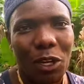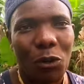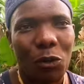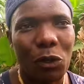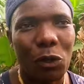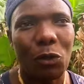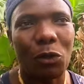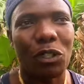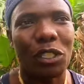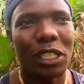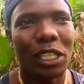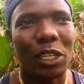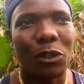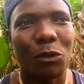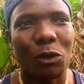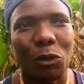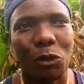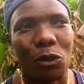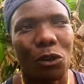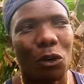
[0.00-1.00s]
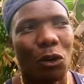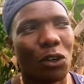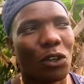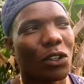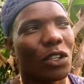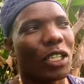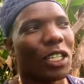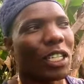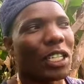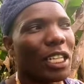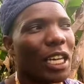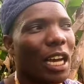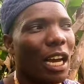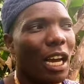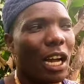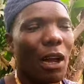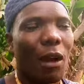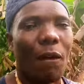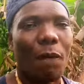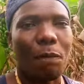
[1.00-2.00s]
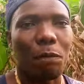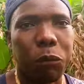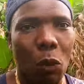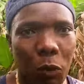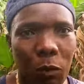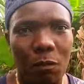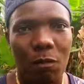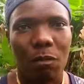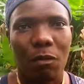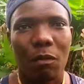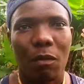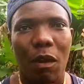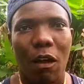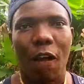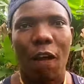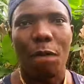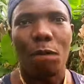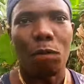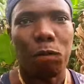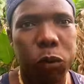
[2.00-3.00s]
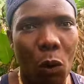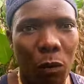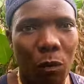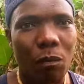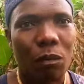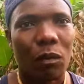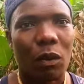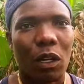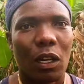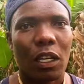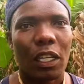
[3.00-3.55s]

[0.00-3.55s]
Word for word: We could, we could only hear boom, boom.